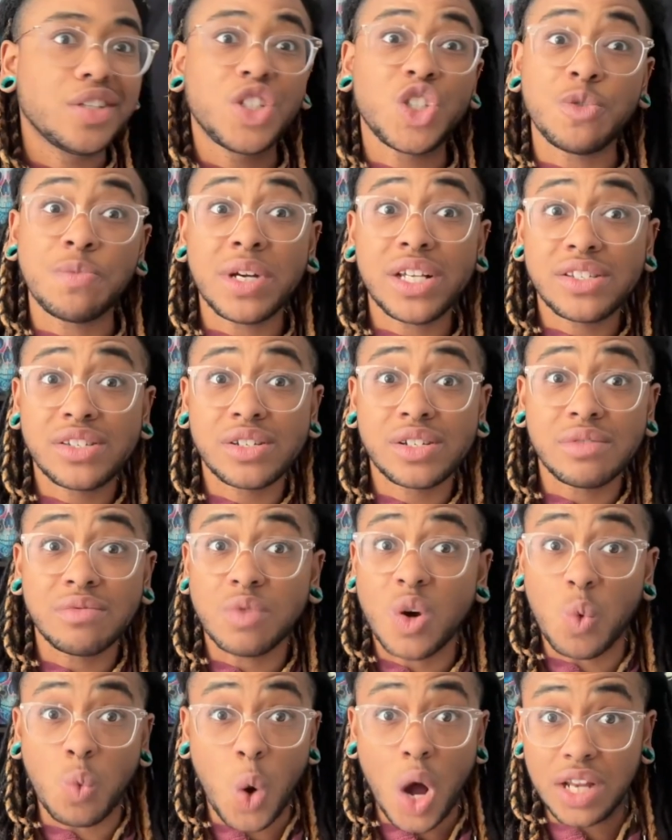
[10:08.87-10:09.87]
you must
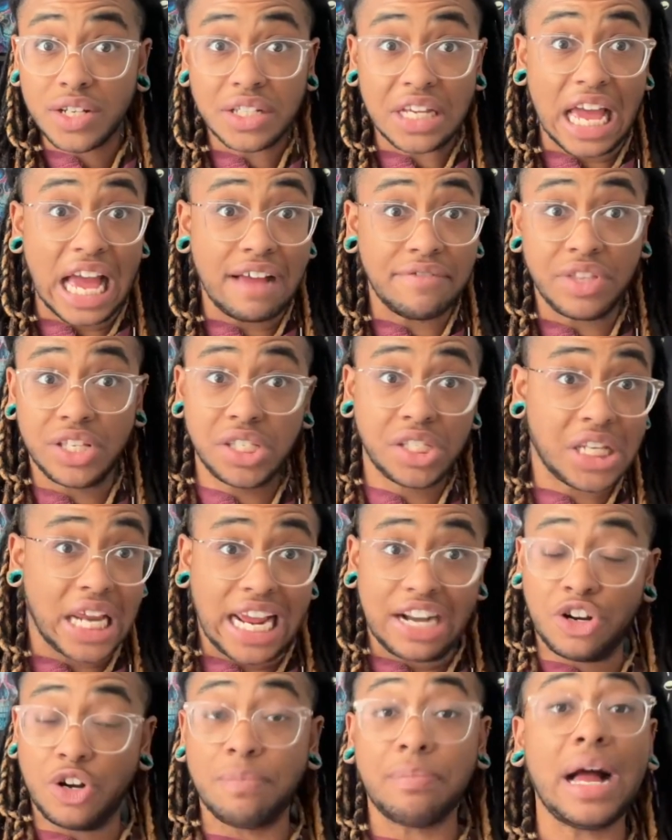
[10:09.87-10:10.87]
want to have the
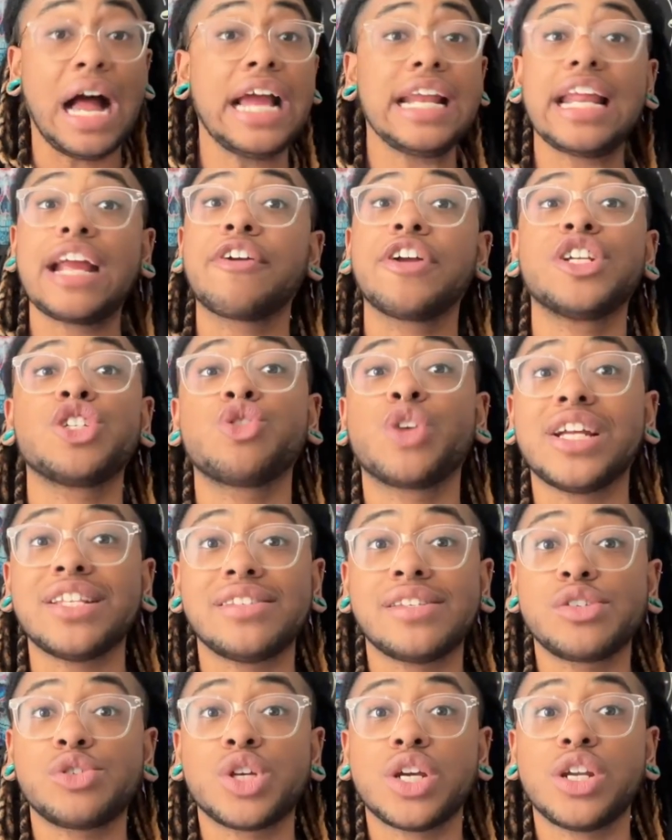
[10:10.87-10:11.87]
standard binary
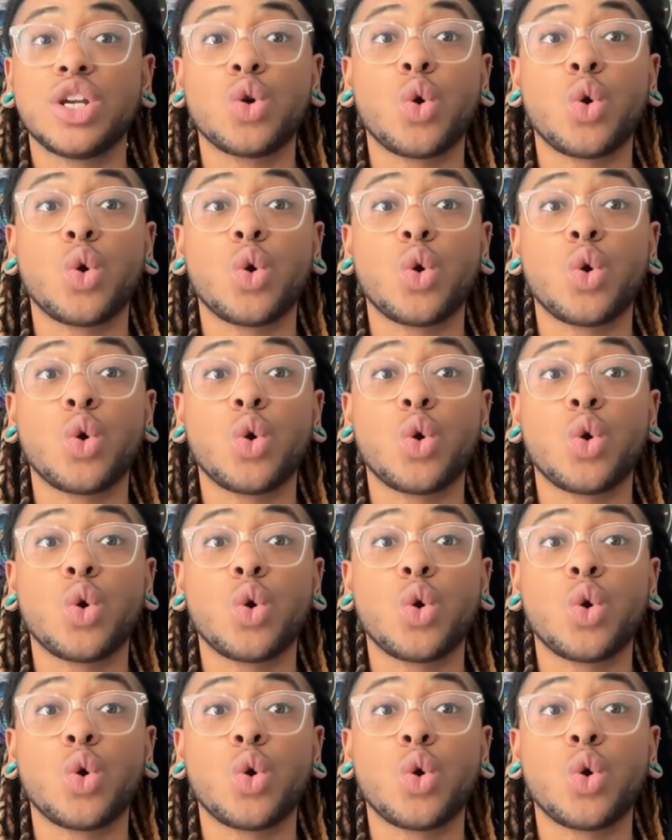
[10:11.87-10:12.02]
transition